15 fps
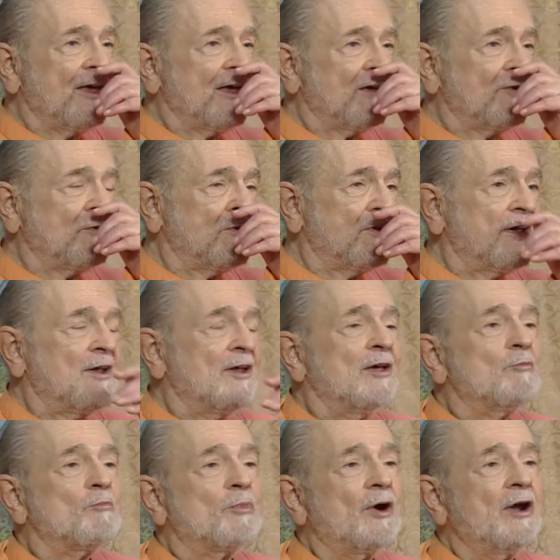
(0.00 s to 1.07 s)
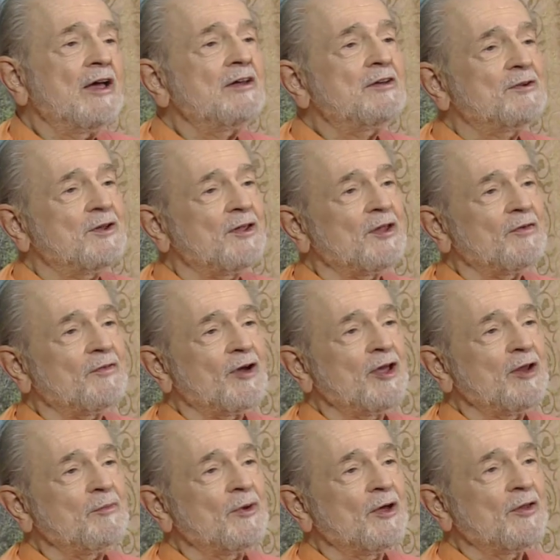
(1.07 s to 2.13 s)
and pray to the
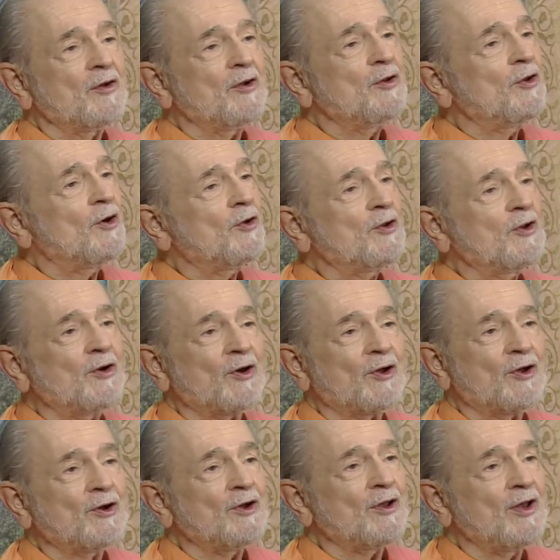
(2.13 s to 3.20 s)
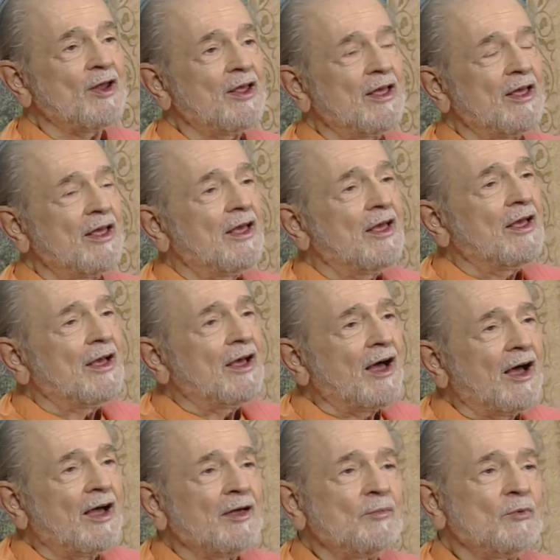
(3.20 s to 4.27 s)
Divine Mother, naughty or good,
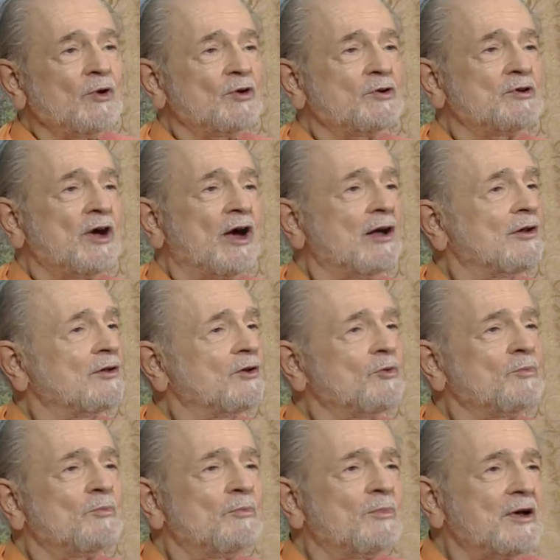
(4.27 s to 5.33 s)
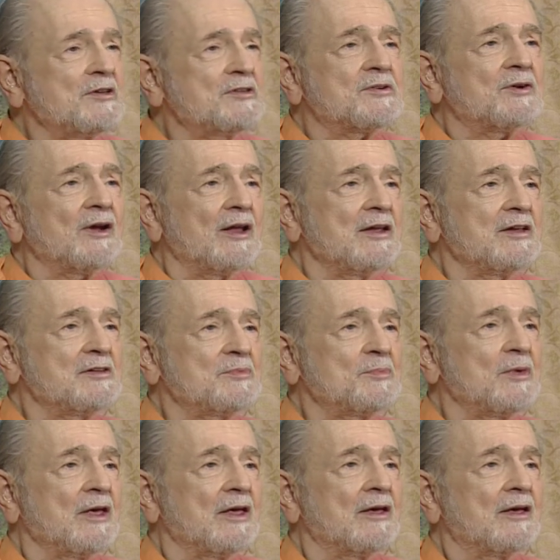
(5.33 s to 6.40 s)
I am your child, you must release
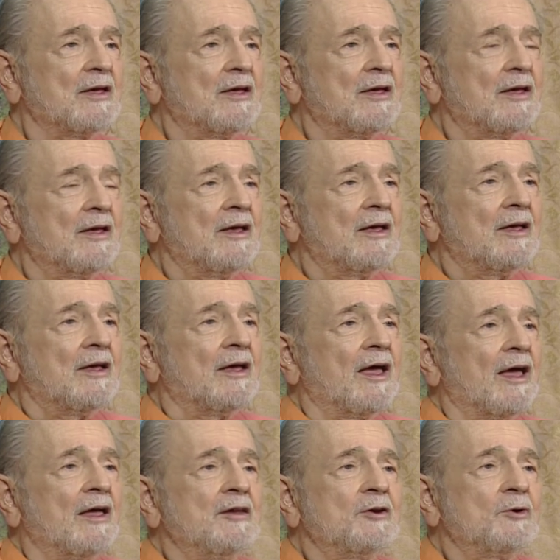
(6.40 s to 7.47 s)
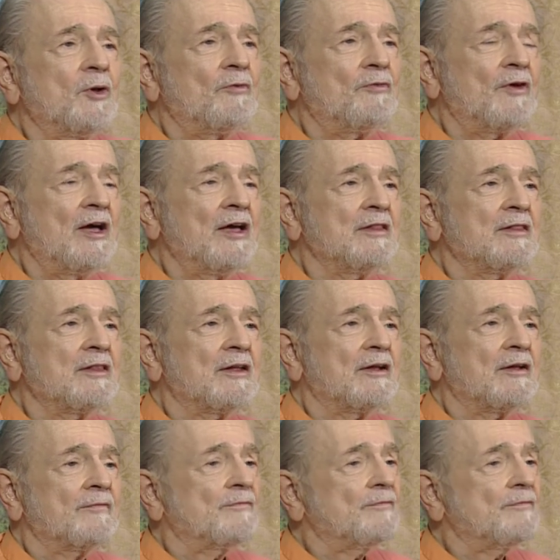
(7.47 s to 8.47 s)
me. And you will find that